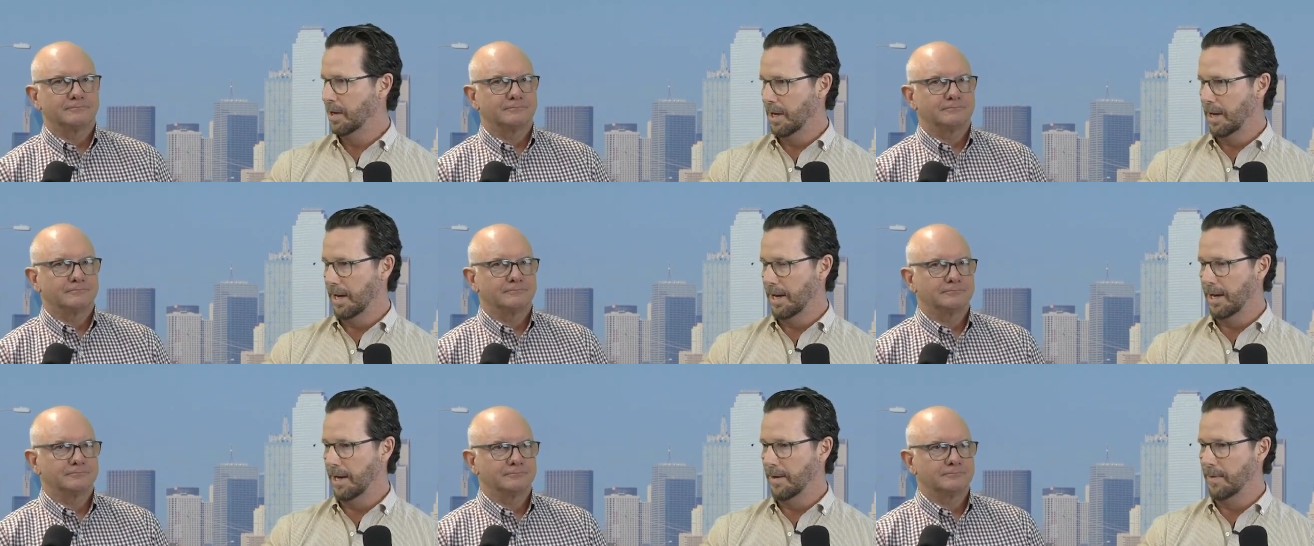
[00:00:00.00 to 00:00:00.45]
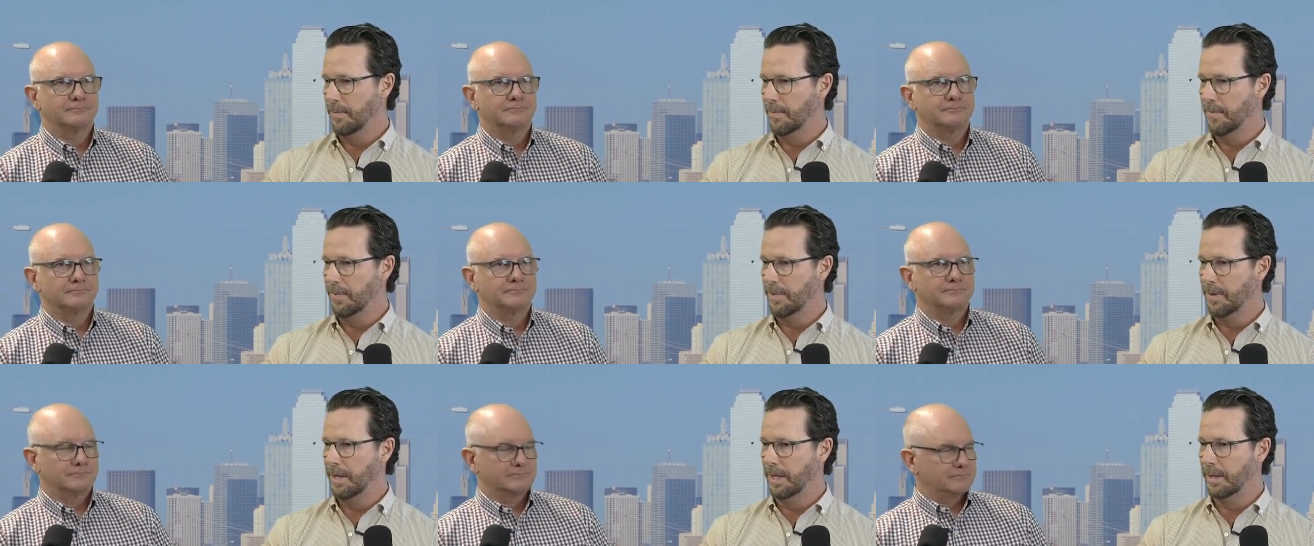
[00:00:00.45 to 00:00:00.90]

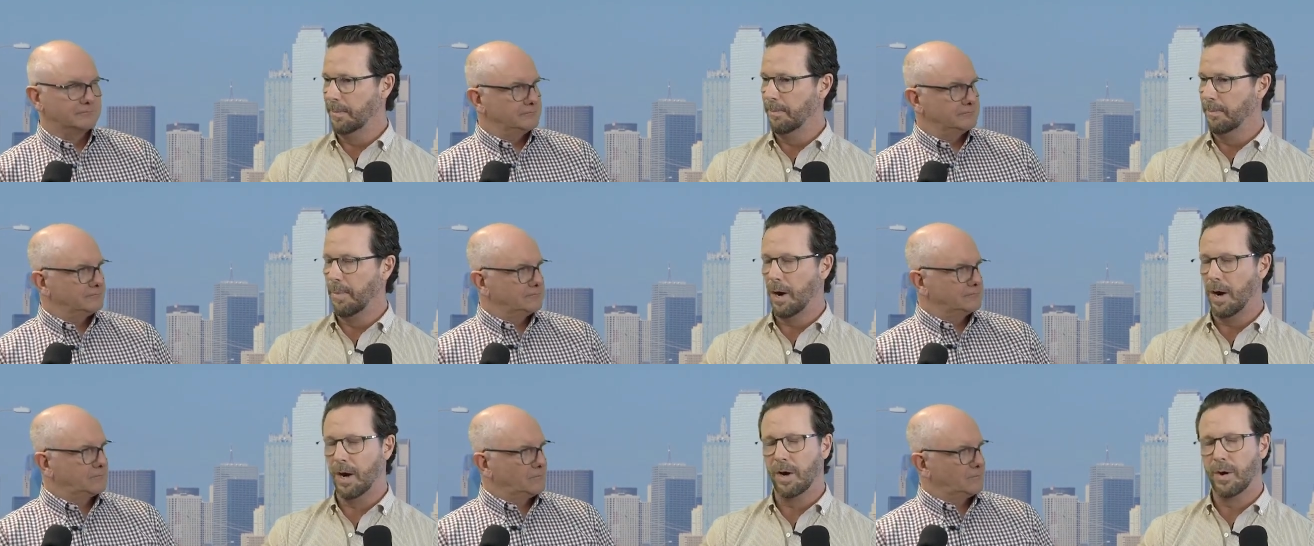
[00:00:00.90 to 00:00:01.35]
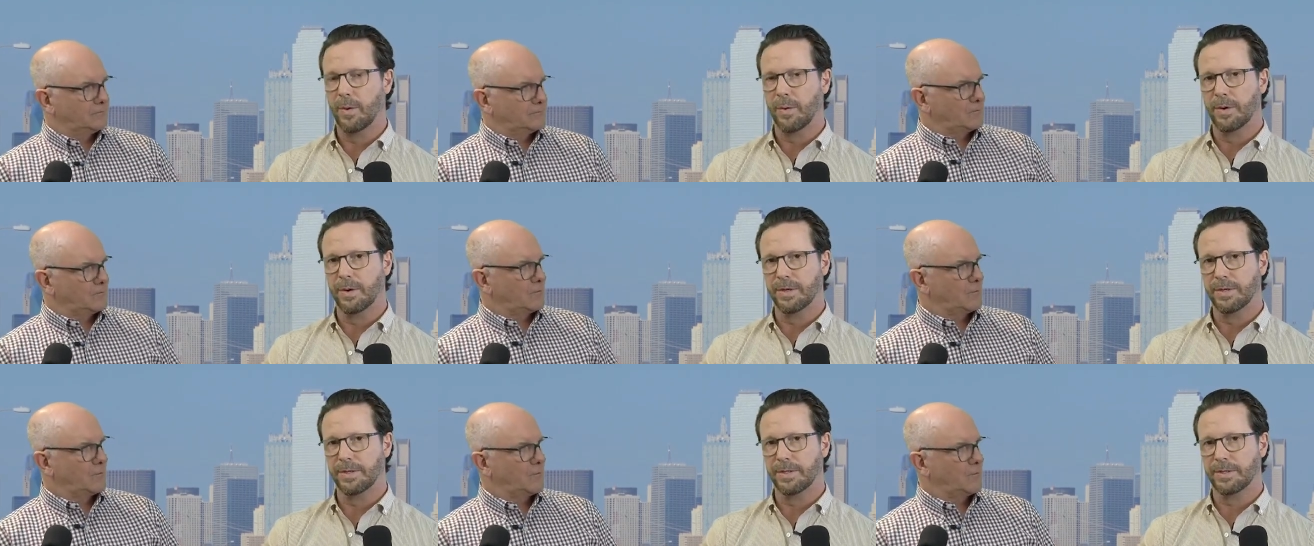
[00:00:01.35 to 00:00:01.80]
Speaker 1: um, the
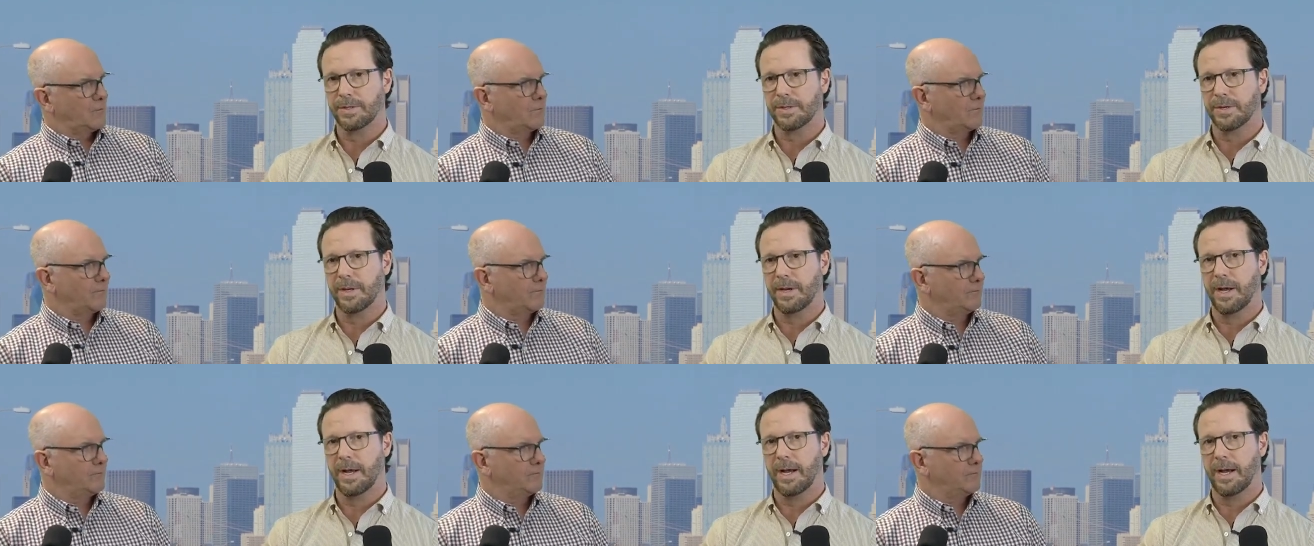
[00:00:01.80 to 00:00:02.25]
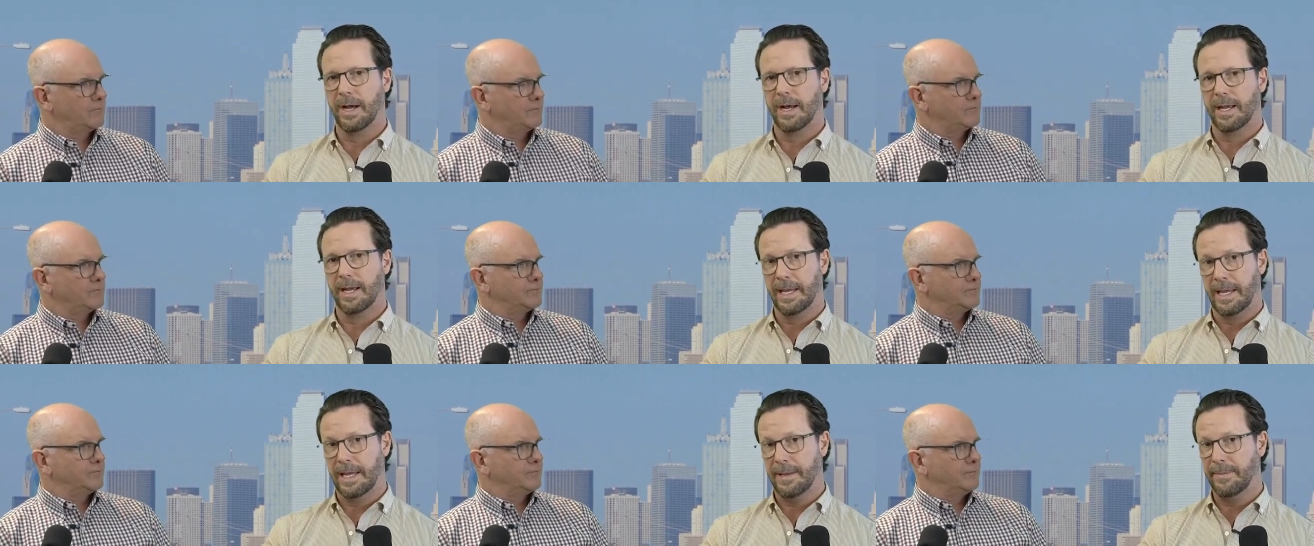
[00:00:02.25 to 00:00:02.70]
borrower's uh,
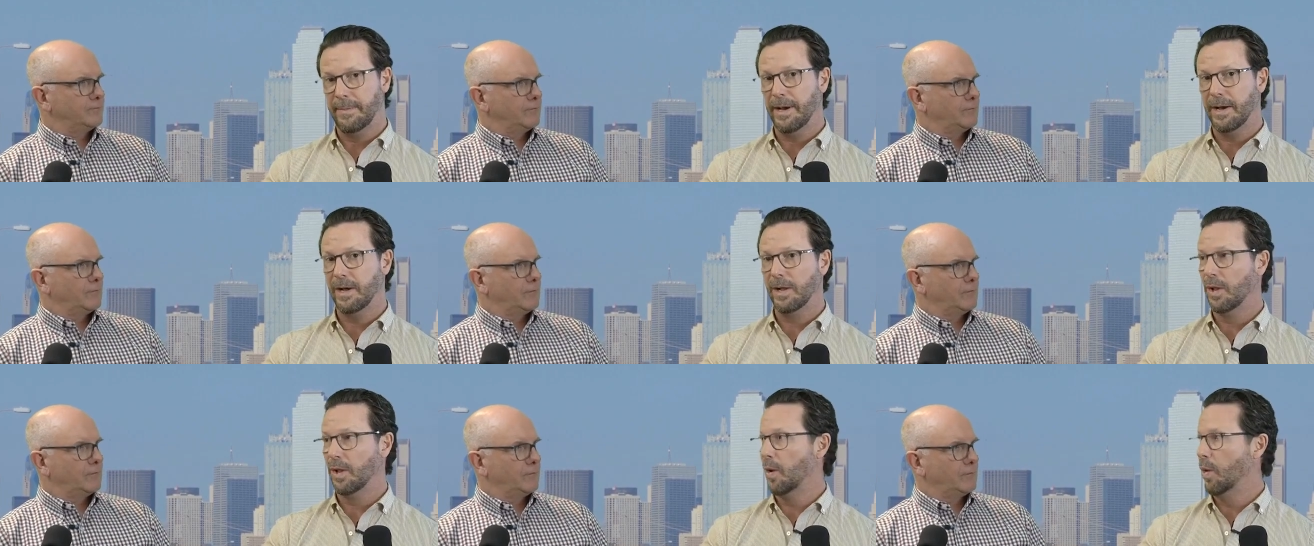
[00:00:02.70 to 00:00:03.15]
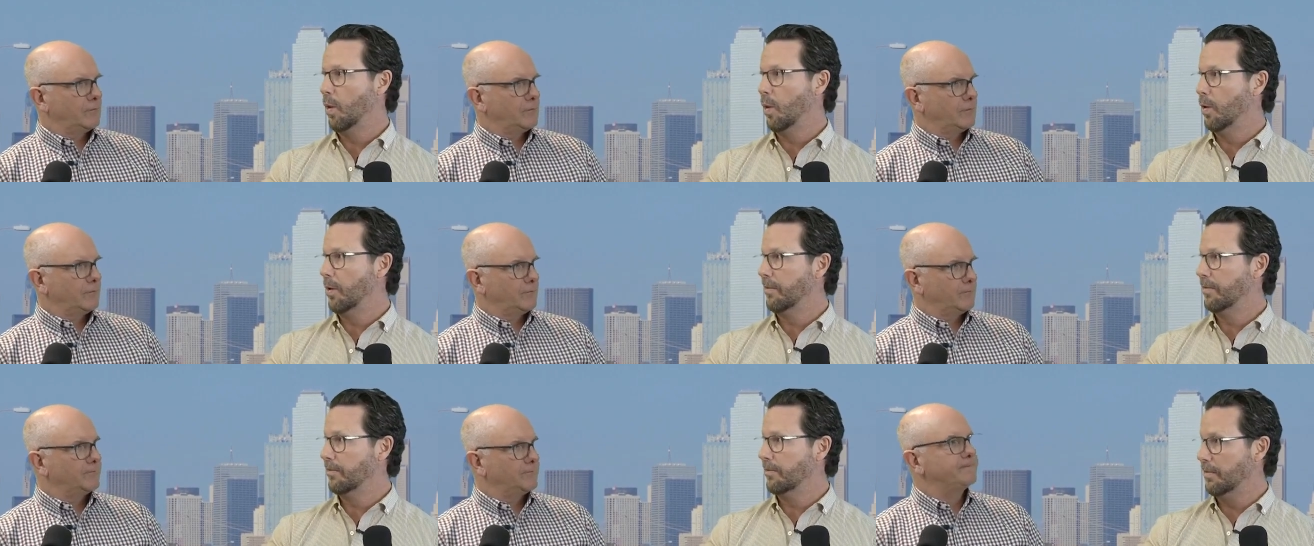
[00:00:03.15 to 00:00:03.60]
email
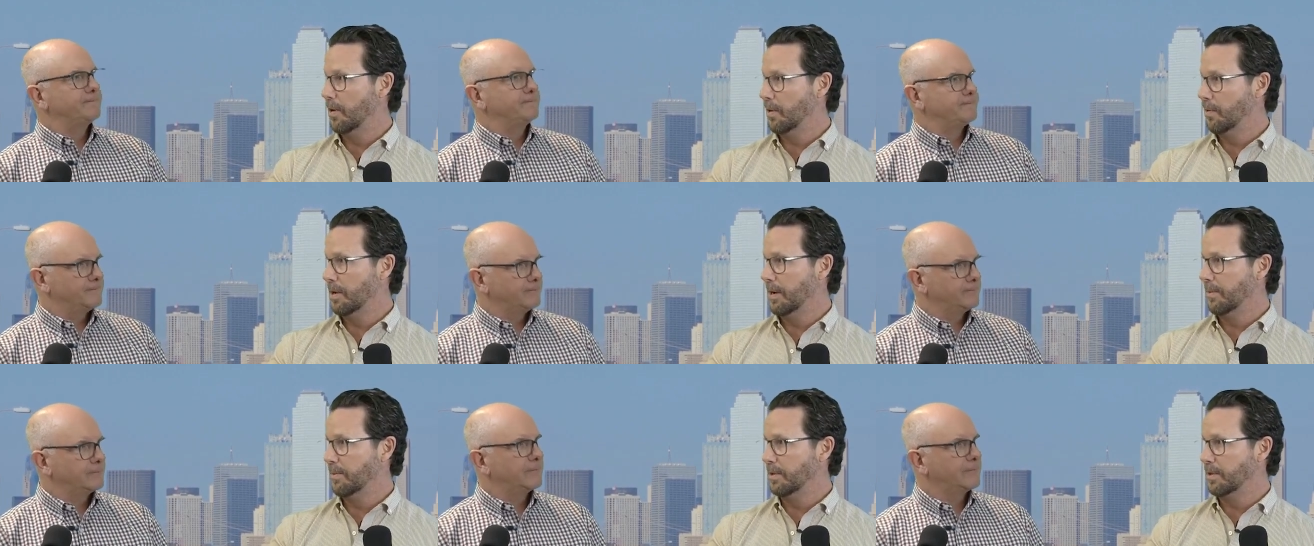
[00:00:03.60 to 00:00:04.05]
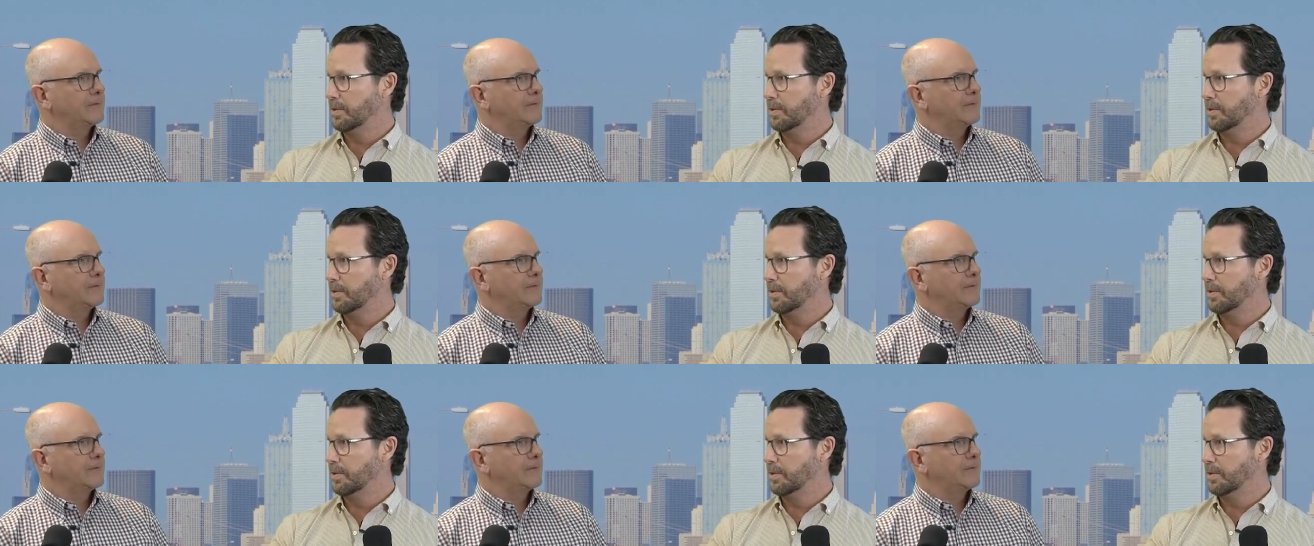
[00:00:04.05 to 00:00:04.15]
or phone number